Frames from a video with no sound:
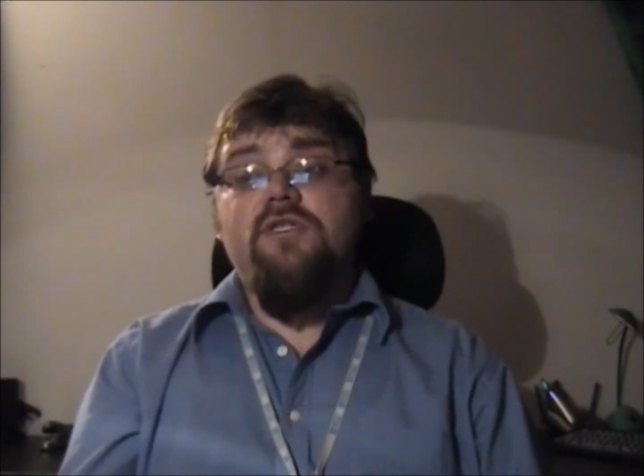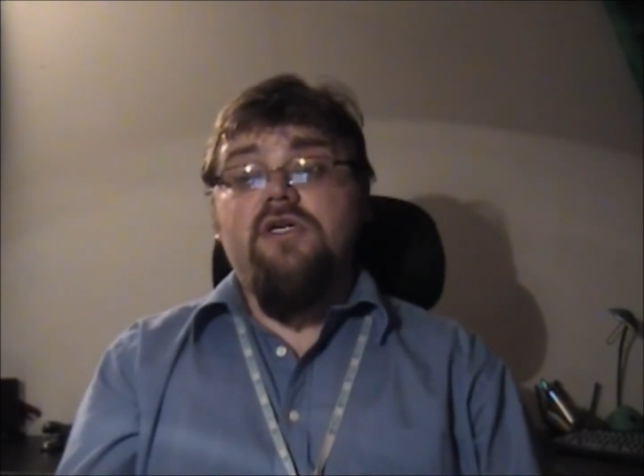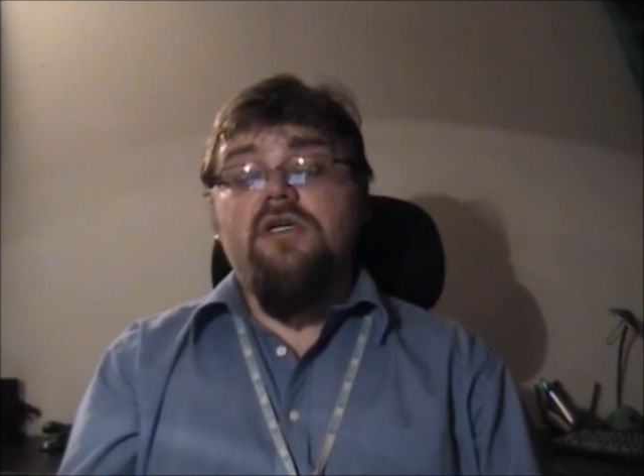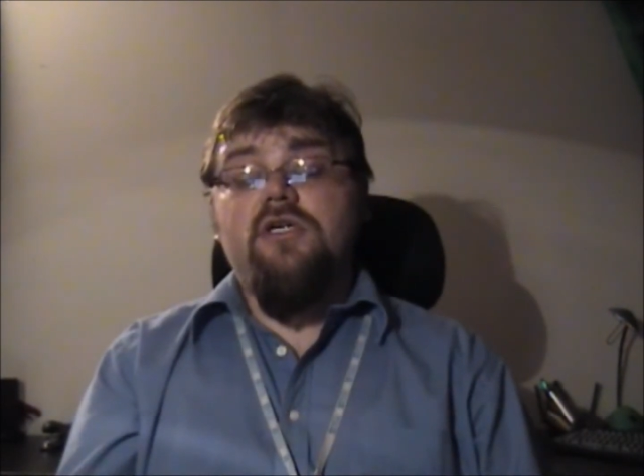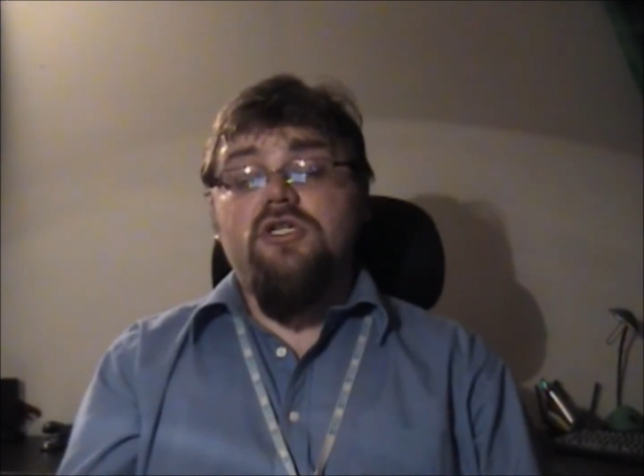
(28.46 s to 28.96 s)
which
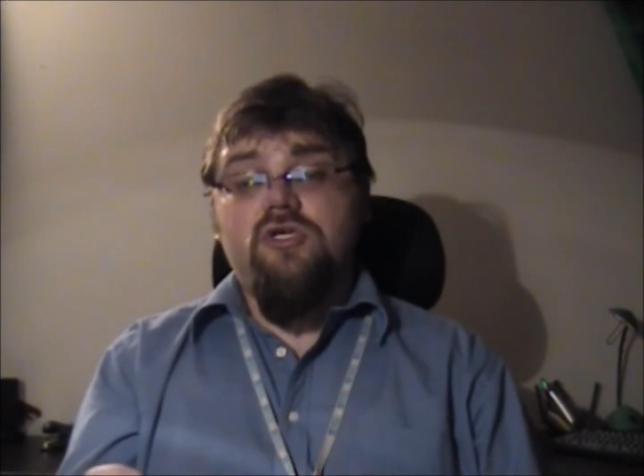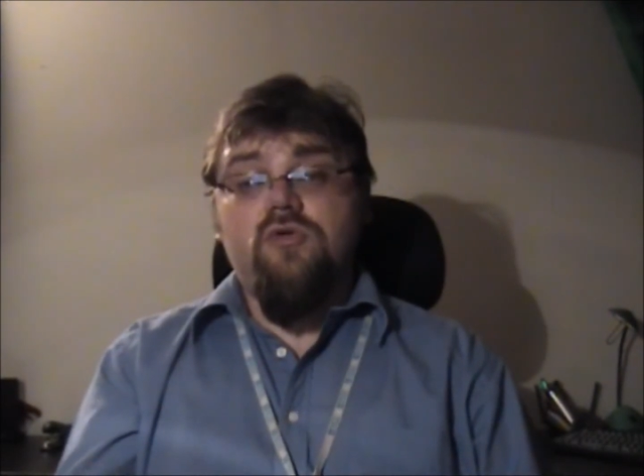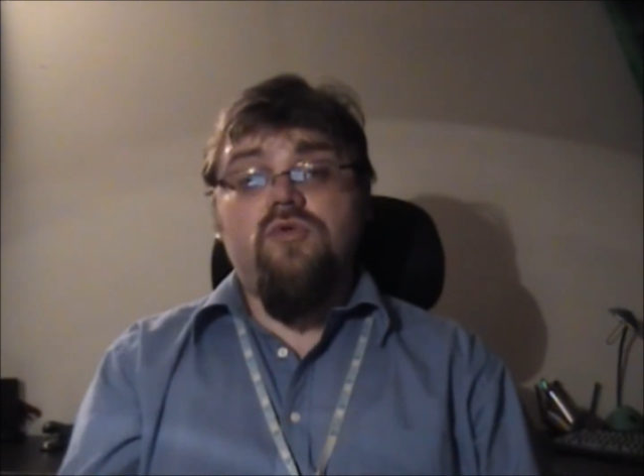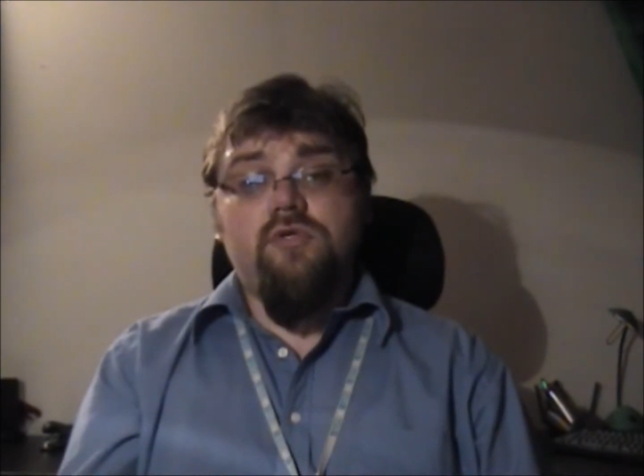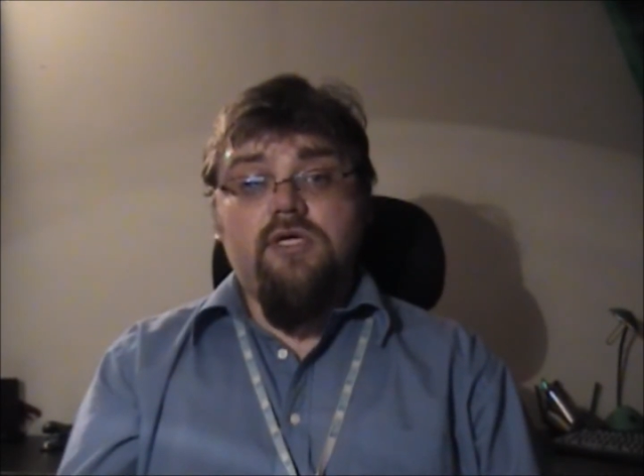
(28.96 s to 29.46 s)
are
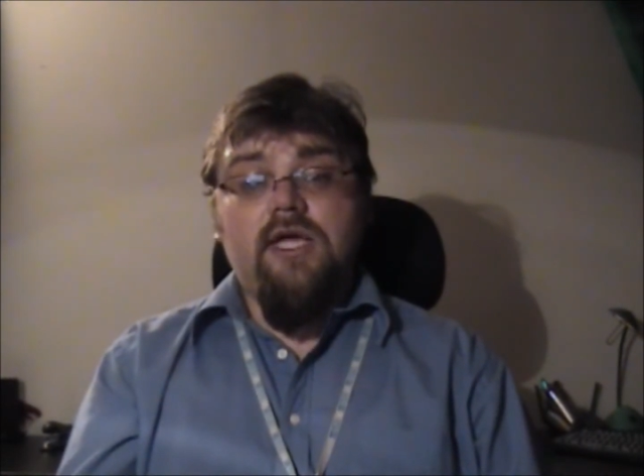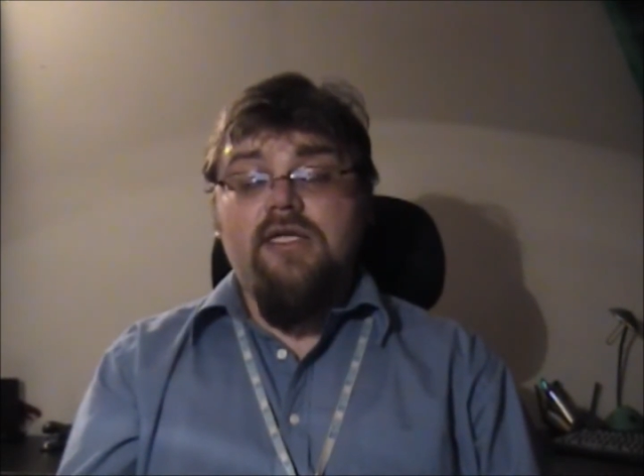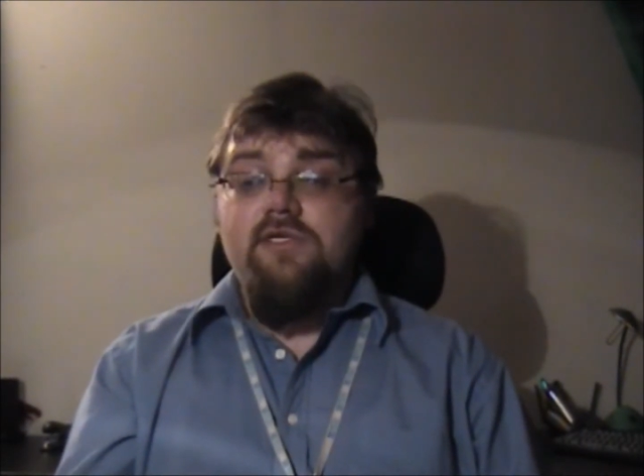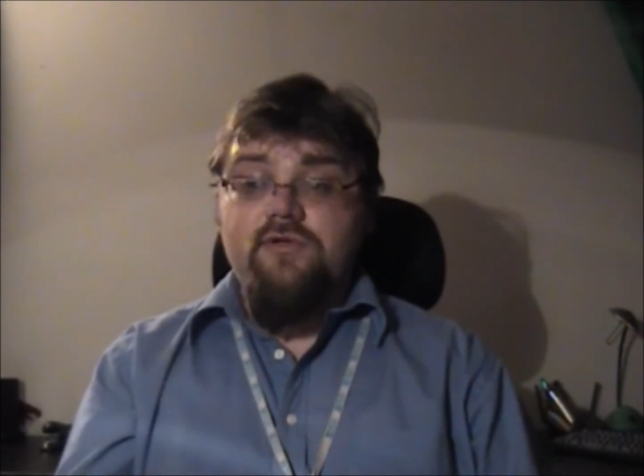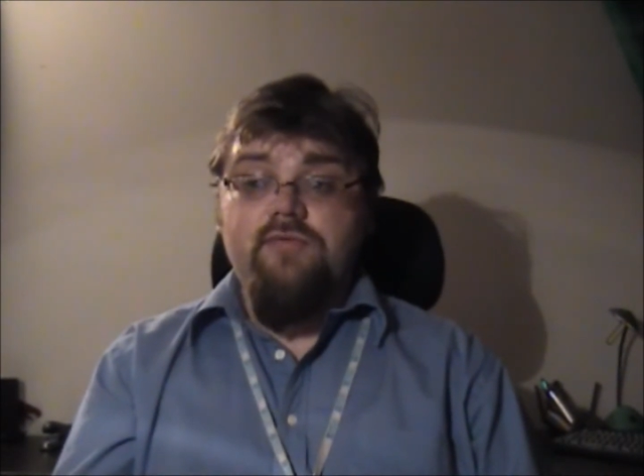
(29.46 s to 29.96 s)
short
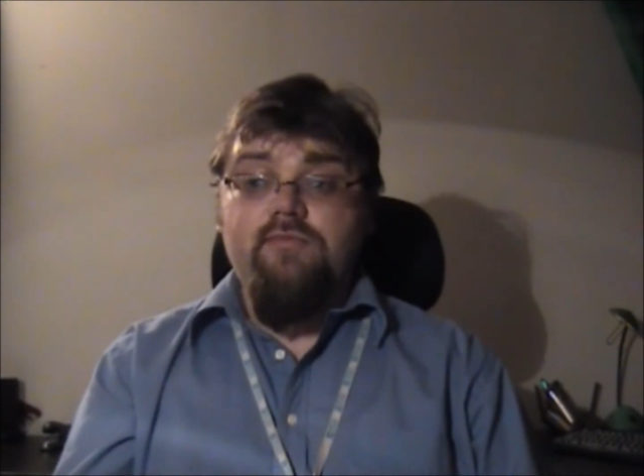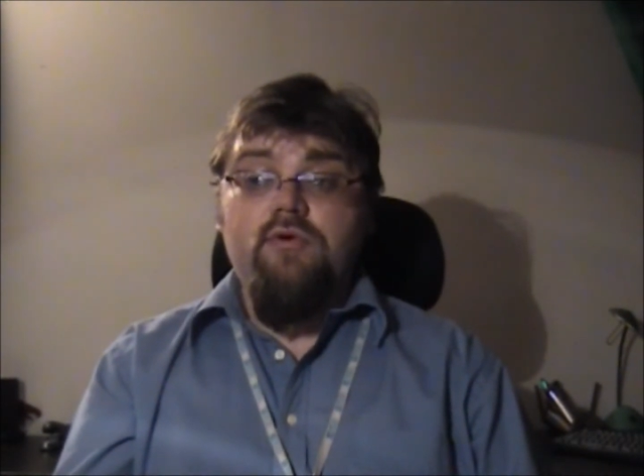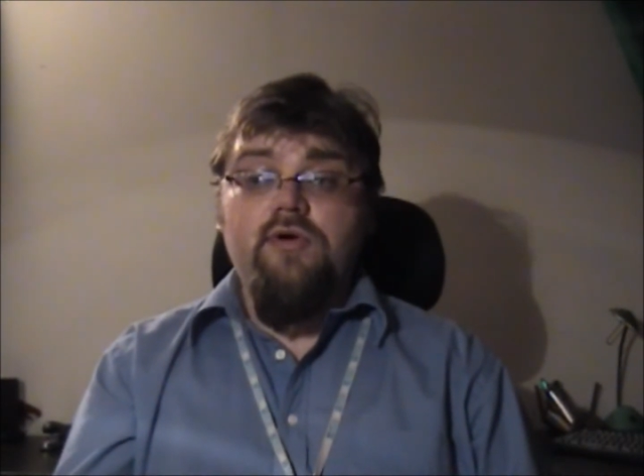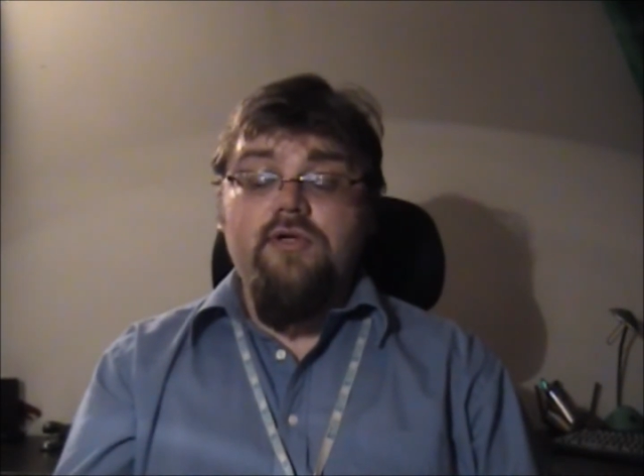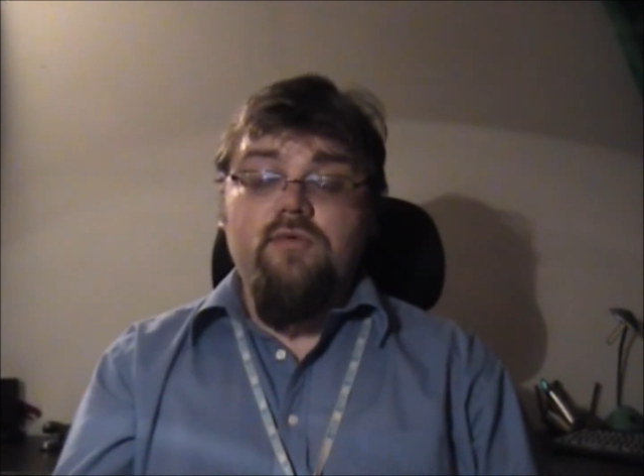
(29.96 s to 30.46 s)
and to the
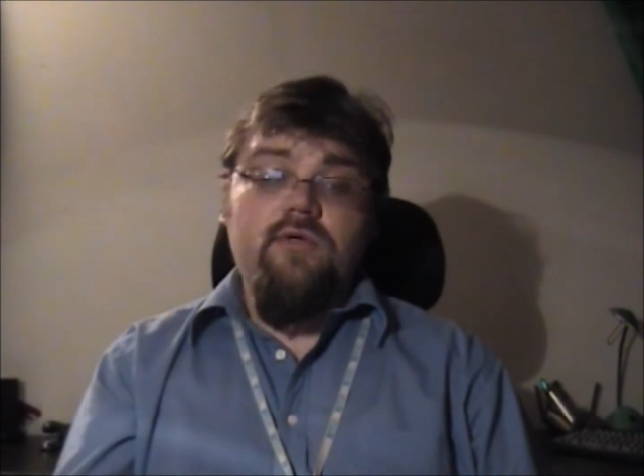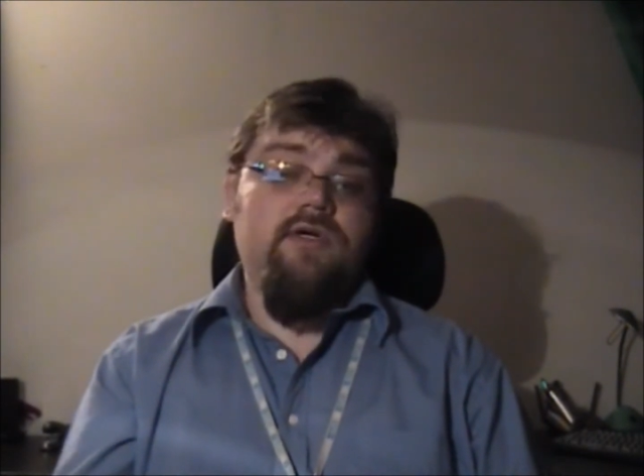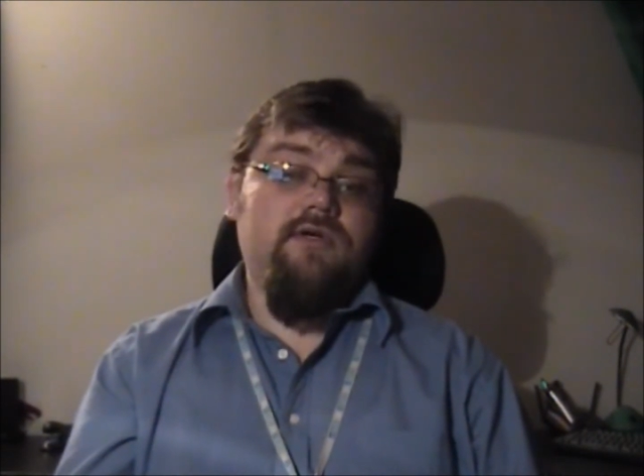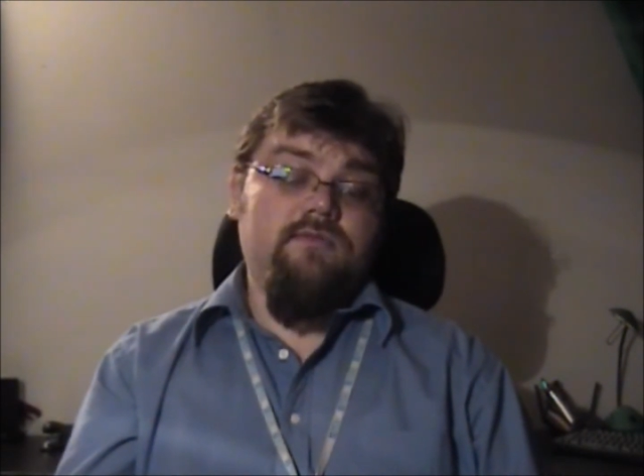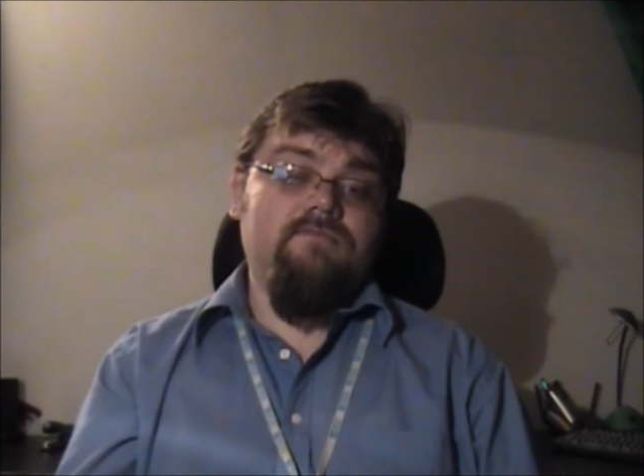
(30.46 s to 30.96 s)
point work